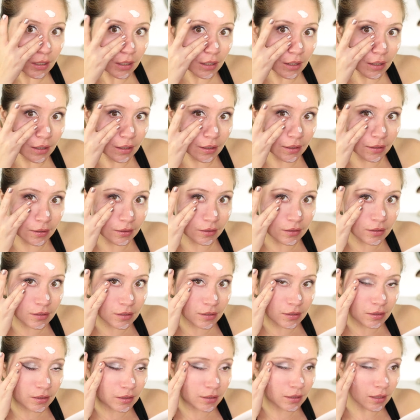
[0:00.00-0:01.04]
And
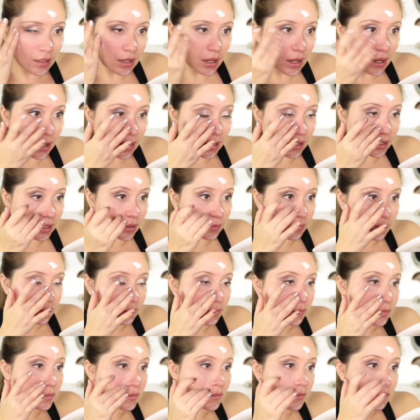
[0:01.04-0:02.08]
I'm
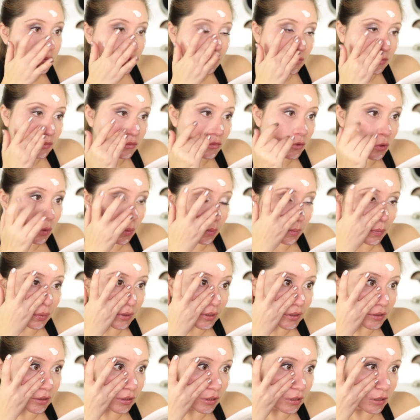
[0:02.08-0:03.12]

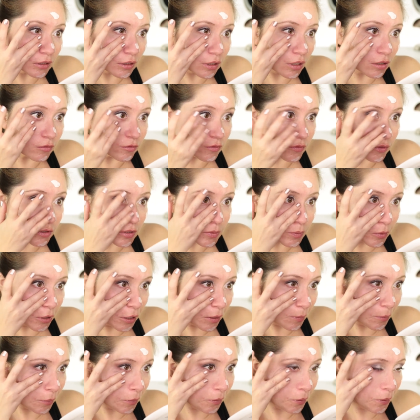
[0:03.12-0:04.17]
completely in love with this
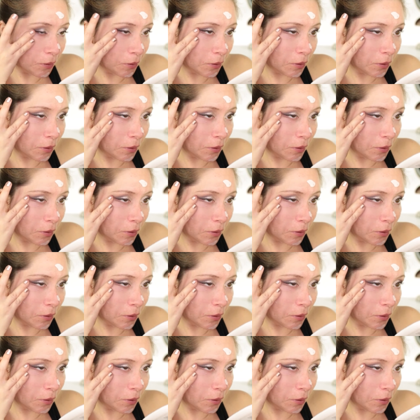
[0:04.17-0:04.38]
primer.